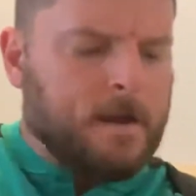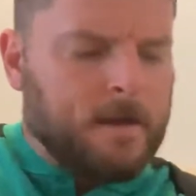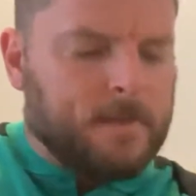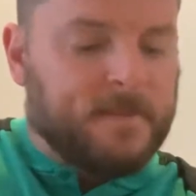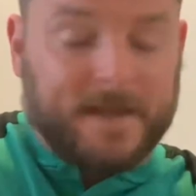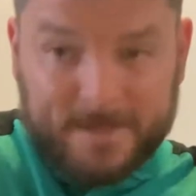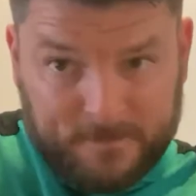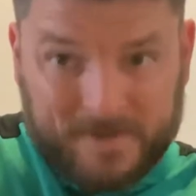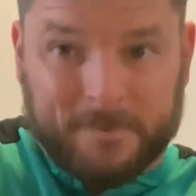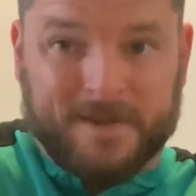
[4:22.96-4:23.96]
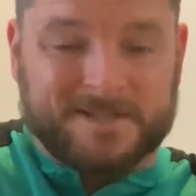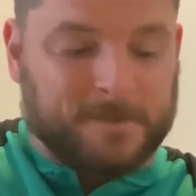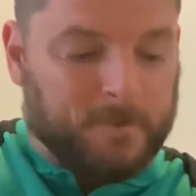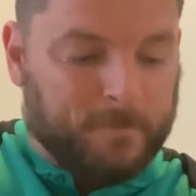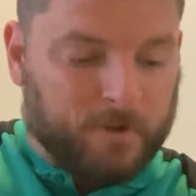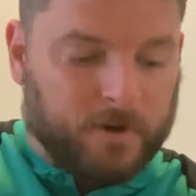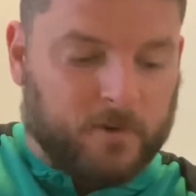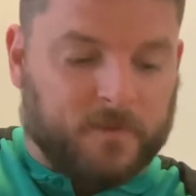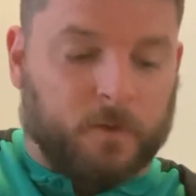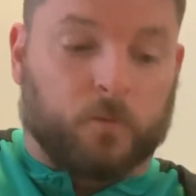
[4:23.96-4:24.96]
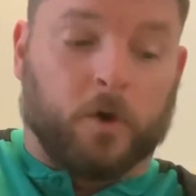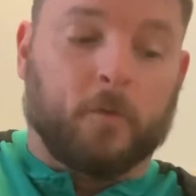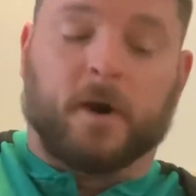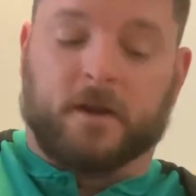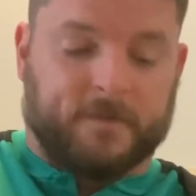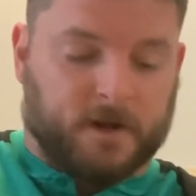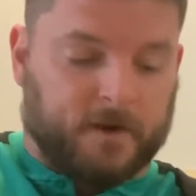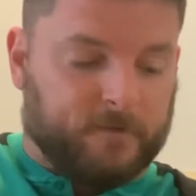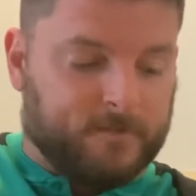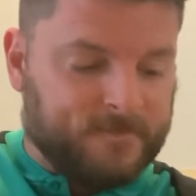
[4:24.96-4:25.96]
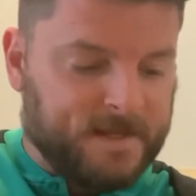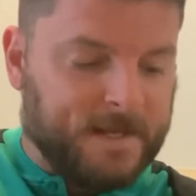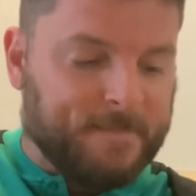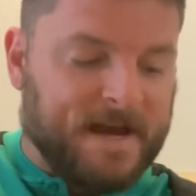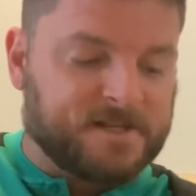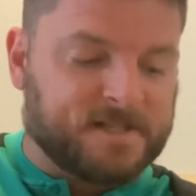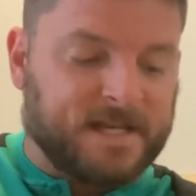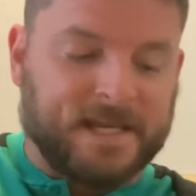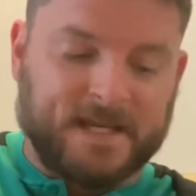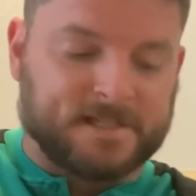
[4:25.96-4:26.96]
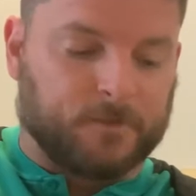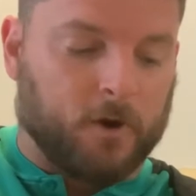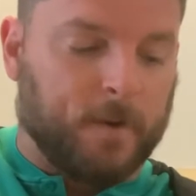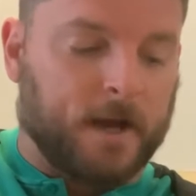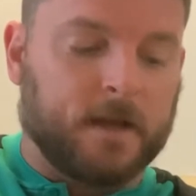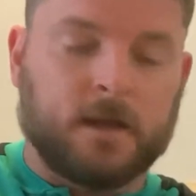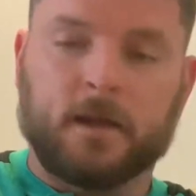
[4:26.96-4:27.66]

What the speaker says: Then Pete picks up a book with a robot on the cover. He imagines that he is a robot.